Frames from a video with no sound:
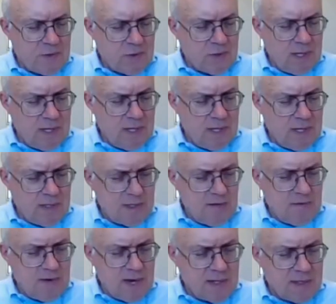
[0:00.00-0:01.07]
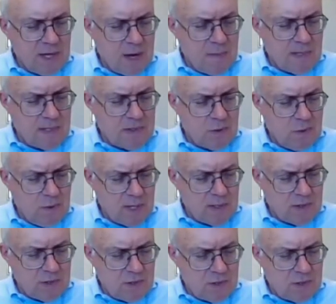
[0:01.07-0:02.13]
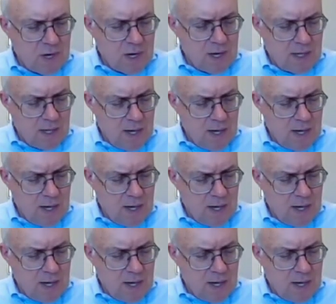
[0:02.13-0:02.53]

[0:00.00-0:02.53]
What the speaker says: Lee, see if he has comments or questions on